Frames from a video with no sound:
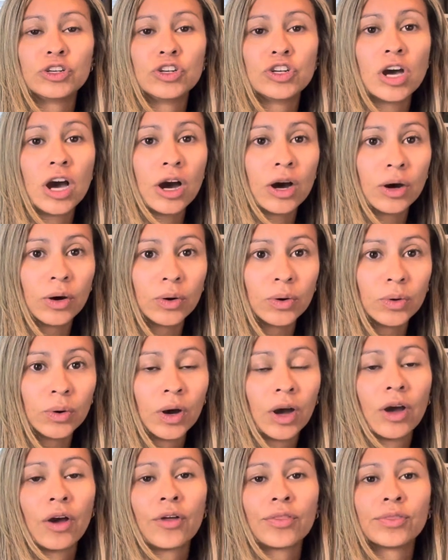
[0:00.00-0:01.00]
know
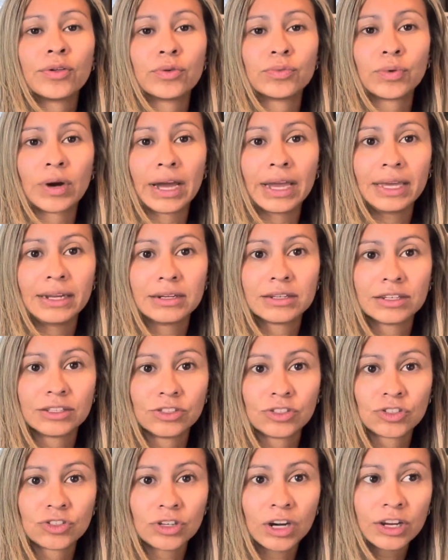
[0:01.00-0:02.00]
the right
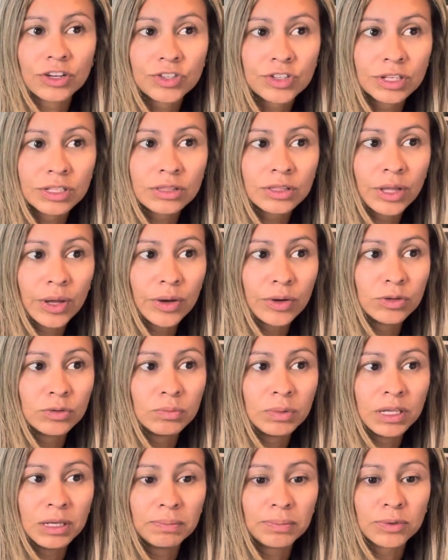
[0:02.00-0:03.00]
construction loan
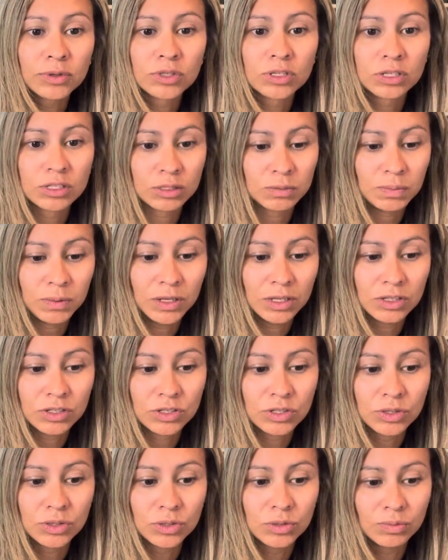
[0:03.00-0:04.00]
people to speak
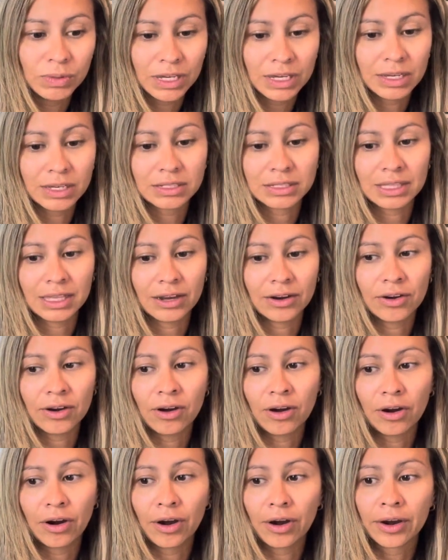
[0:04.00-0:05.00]
to because there
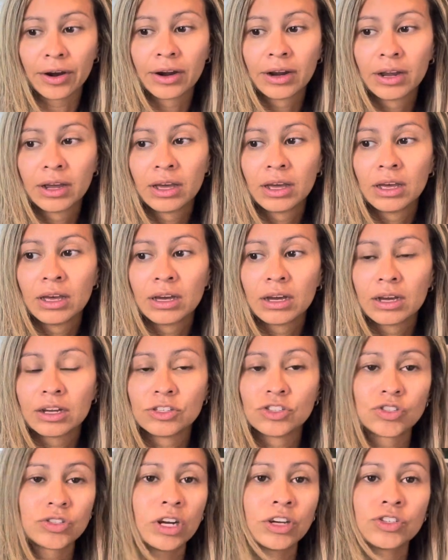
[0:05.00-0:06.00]
are
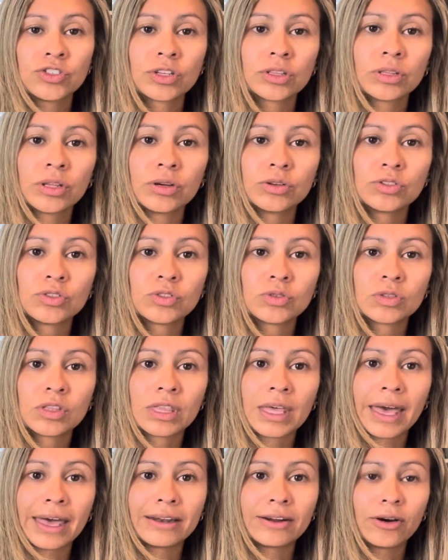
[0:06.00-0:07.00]
construction loans
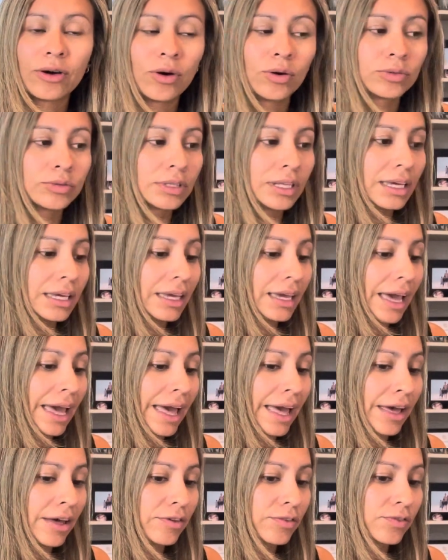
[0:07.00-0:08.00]
that only
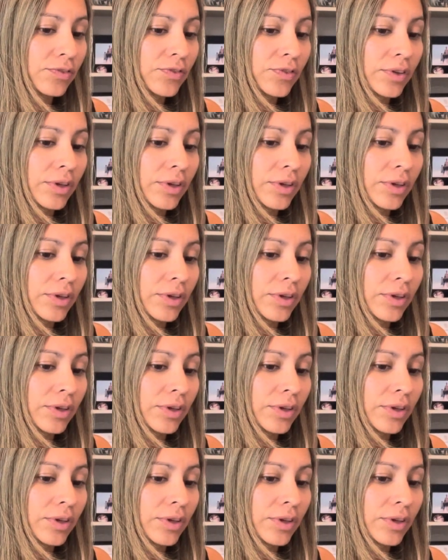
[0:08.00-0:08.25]
have